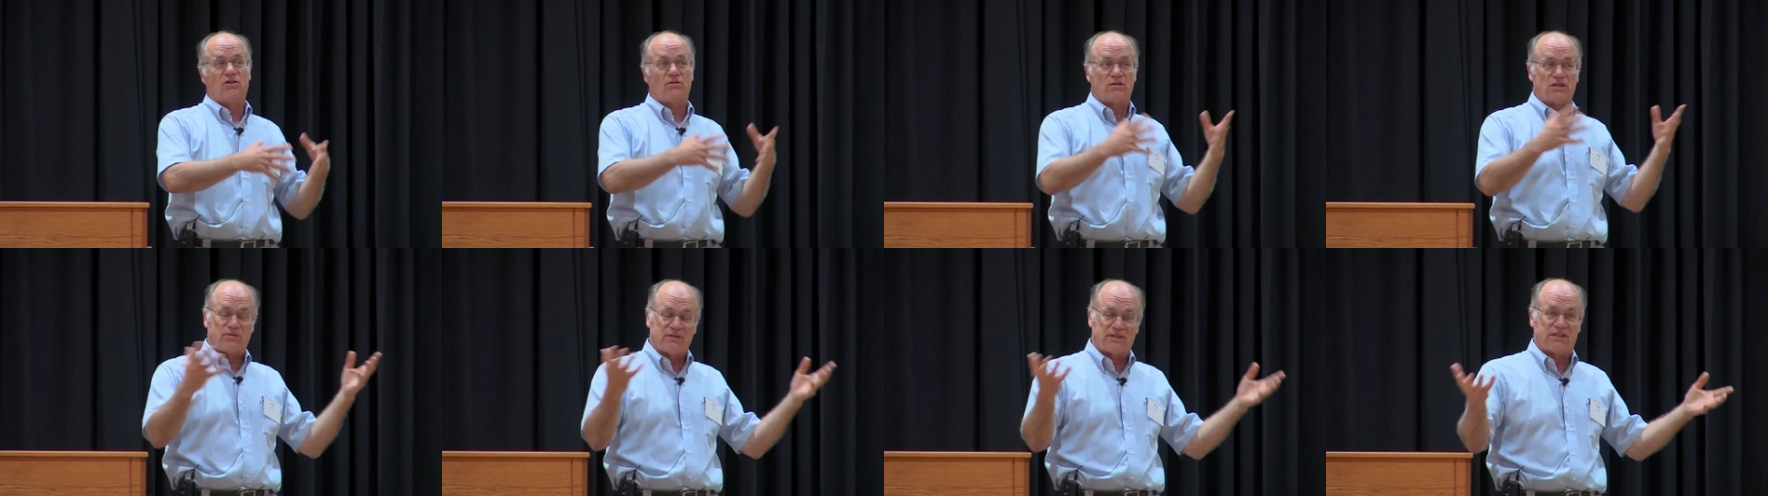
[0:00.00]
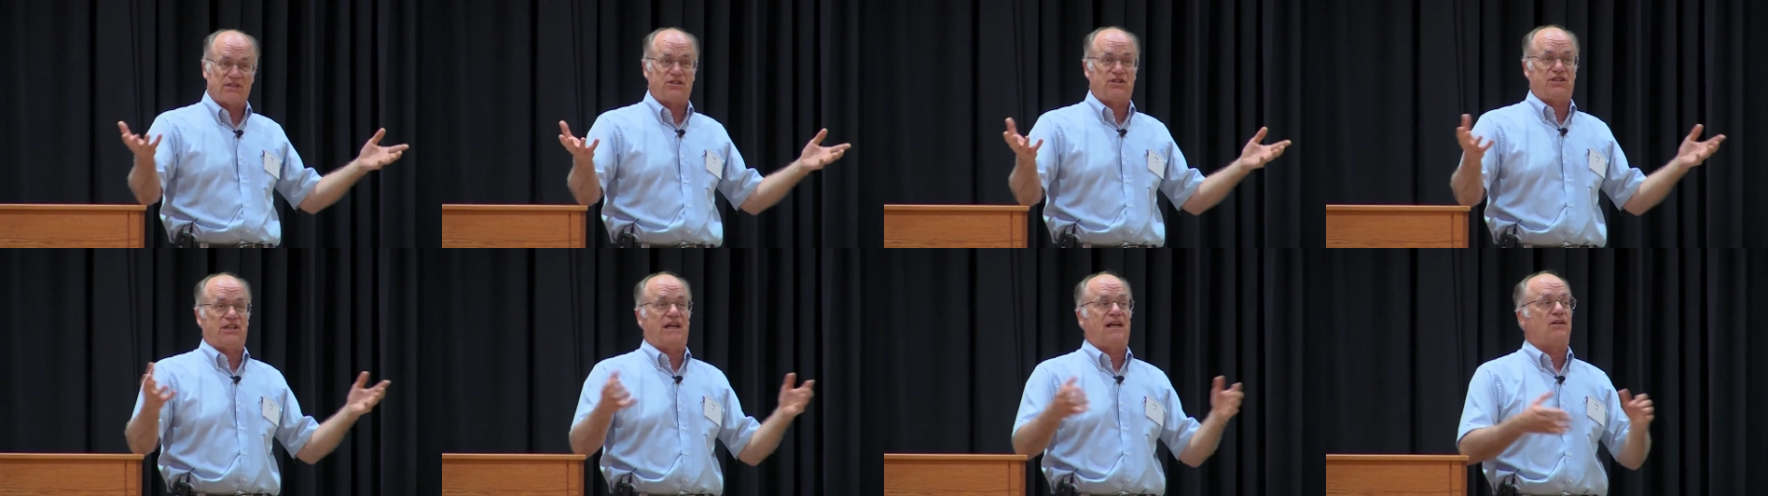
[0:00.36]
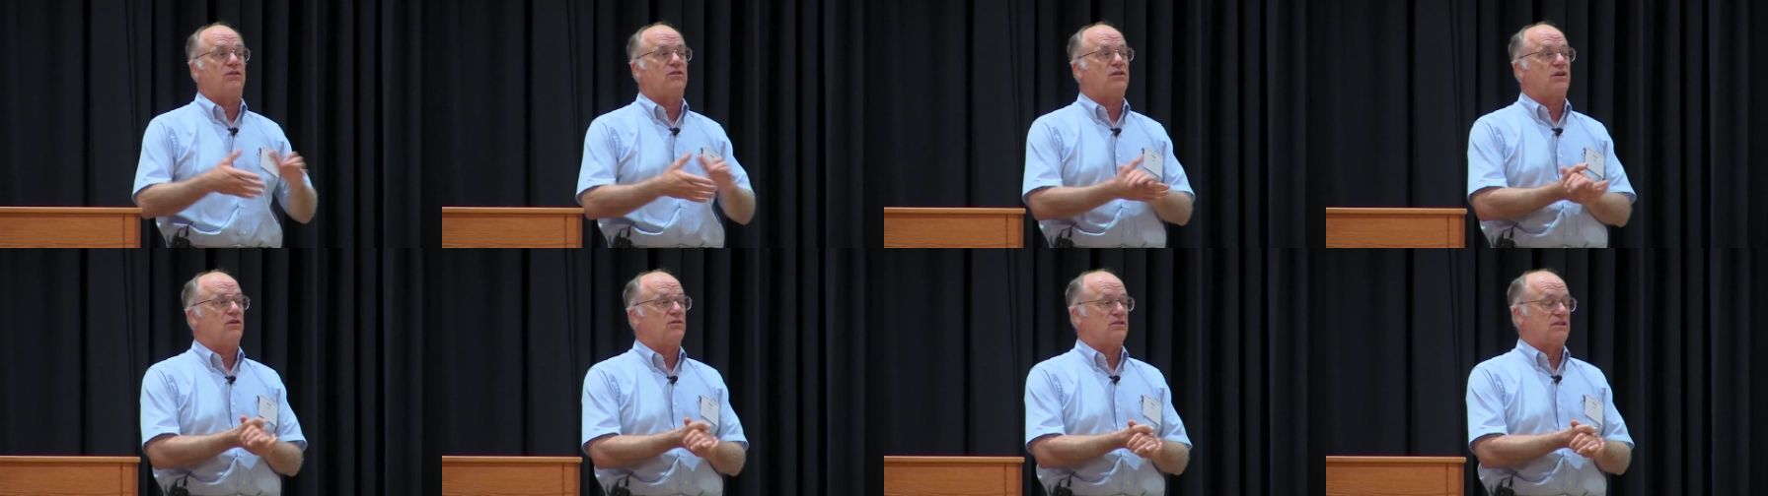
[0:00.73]
which was a shallow
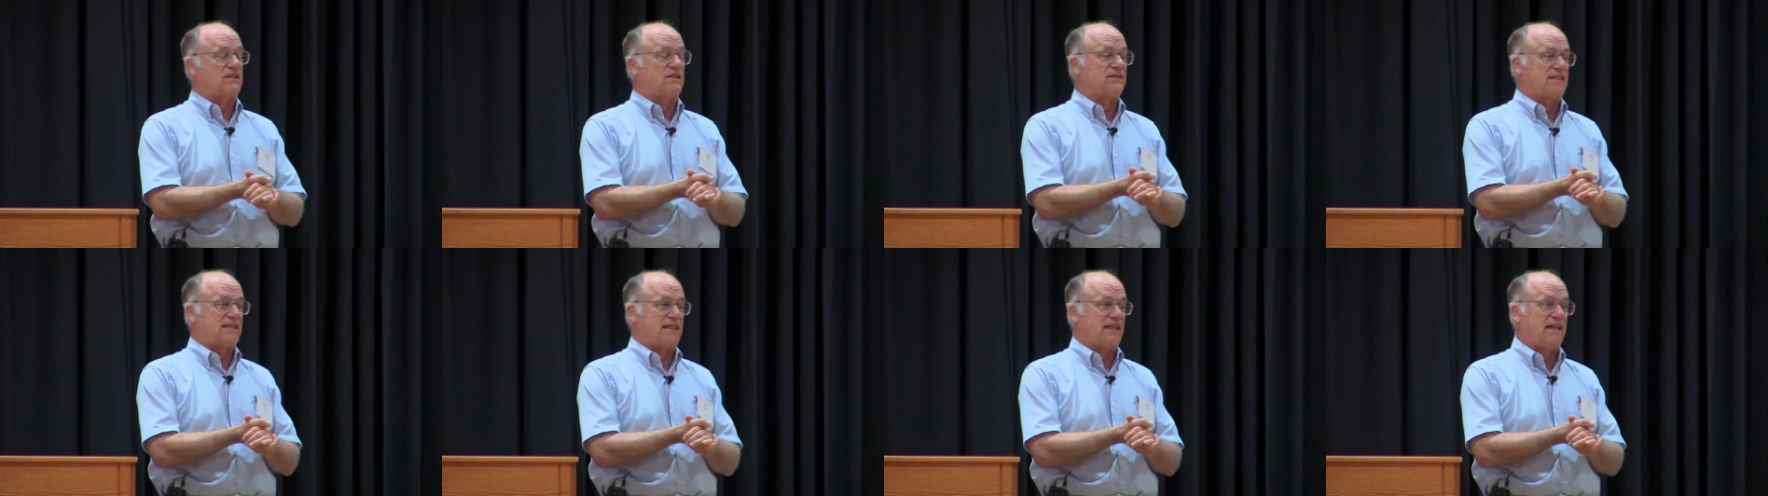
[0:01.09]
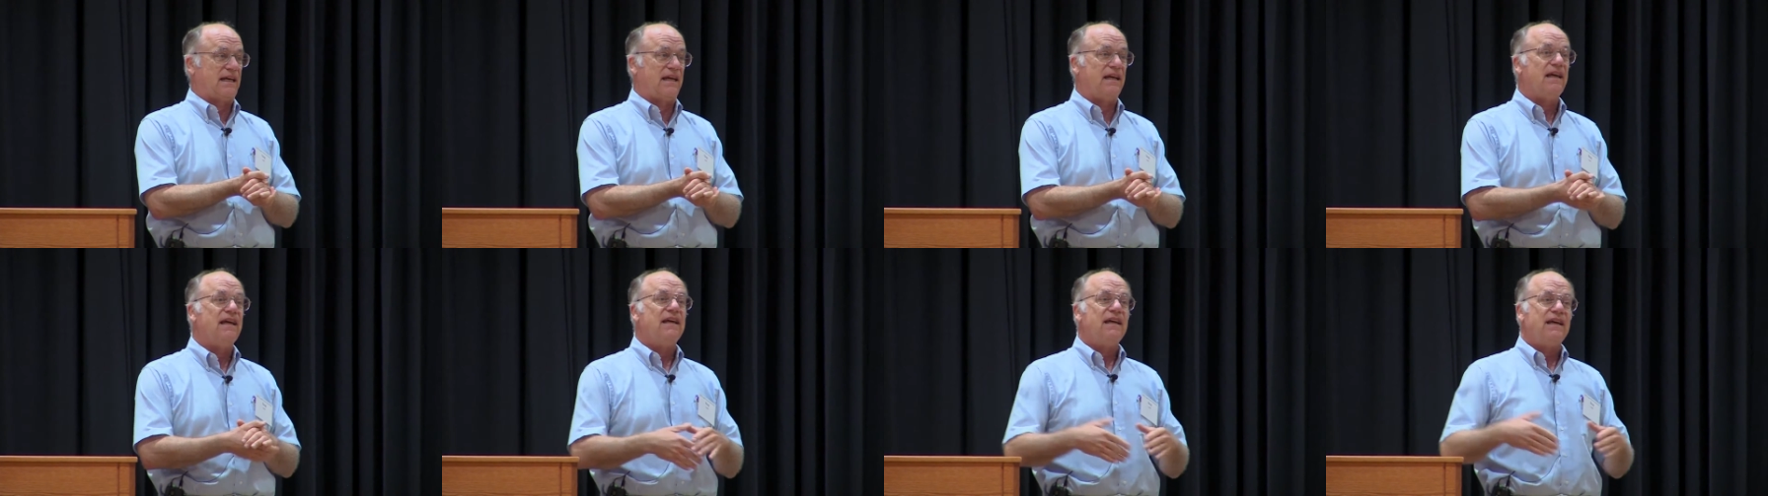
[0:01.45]
coastal sea